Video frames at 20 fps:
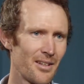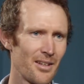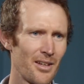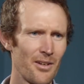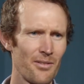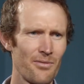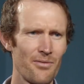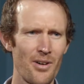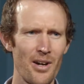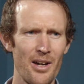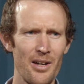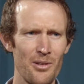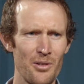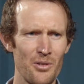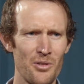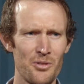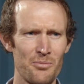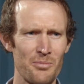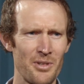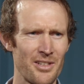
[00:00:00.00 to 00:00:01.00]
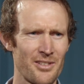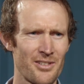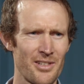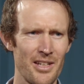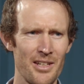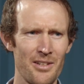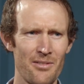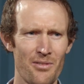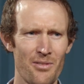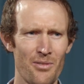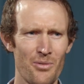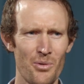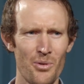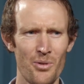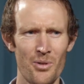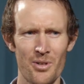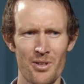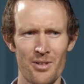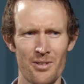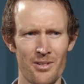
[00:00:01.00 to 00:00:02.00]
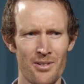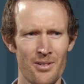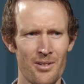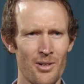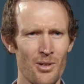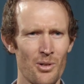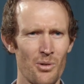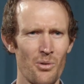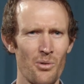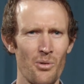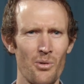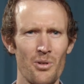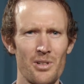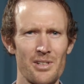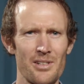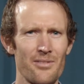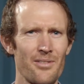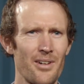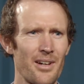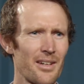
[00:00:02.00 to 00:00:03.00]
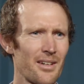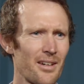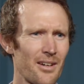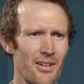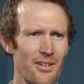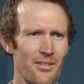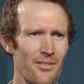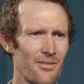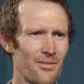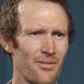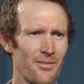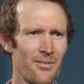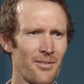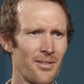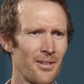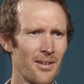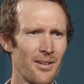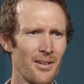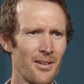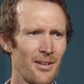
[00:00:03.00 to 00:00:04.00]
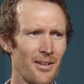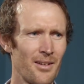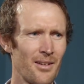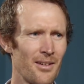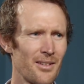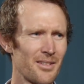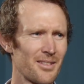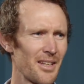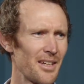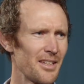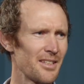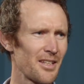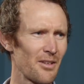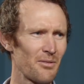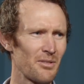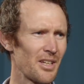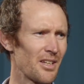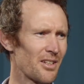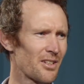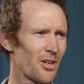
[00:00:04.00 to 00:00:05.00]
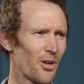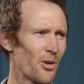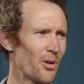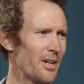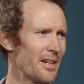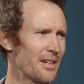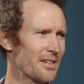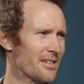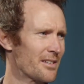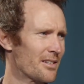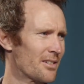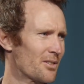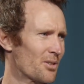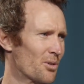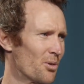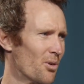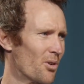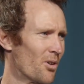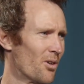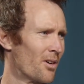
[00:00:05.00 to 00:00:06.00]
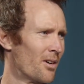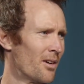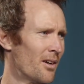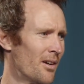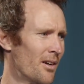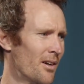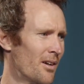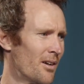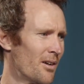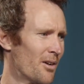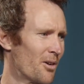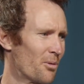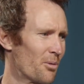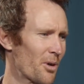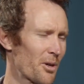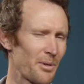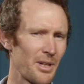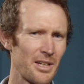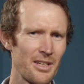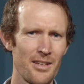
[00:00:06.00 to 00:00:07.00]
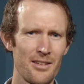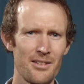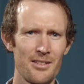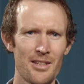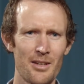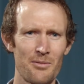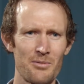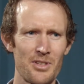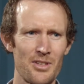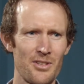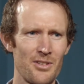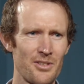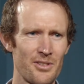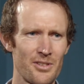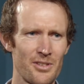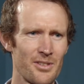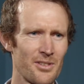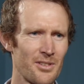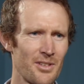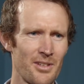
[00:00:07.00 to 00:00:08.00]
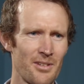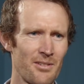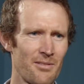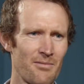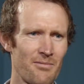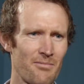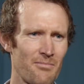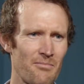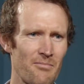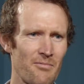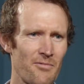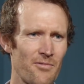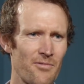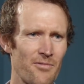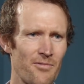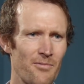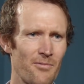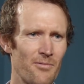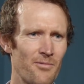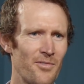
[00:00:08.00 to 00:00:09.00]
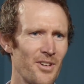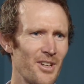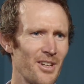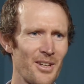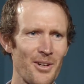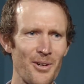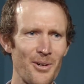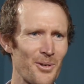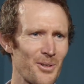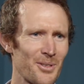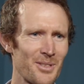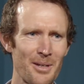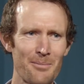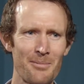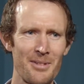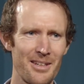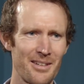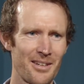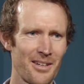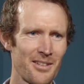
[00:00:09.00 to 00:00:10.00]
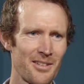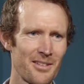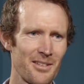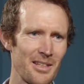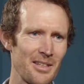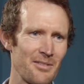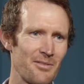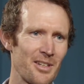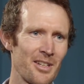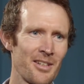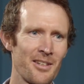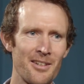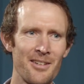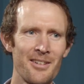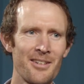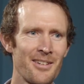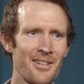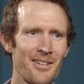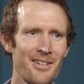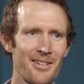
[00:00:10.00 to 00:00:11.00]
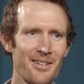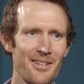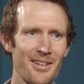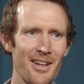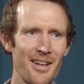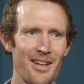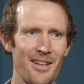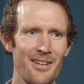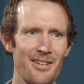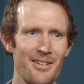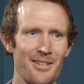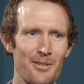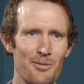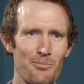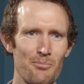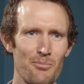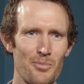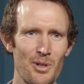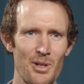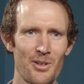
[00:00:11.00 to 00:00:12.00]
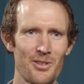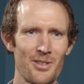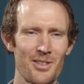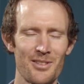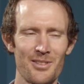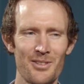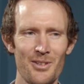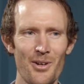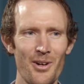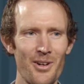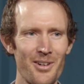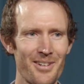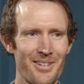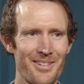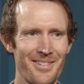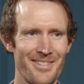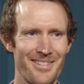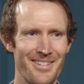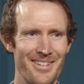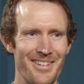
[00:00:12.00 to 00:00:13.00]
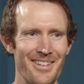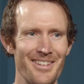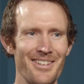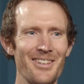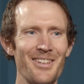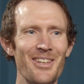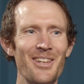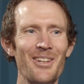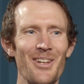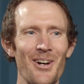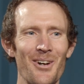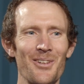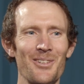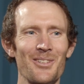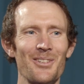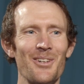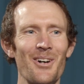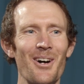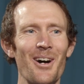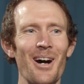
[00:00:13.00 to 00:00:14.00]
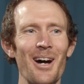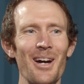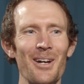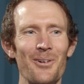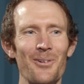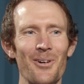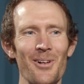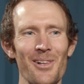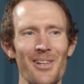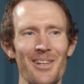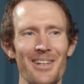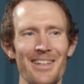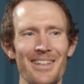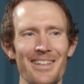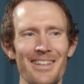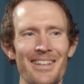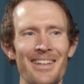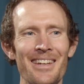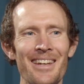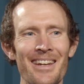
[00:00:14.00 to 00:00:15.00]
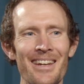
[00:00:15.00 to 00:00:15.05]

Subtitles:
if I lose my train of thought, or if I kind of say something incoherent, or one of my kids comes in during the video or something, I just leave it in. And because it's not, it's not high quality,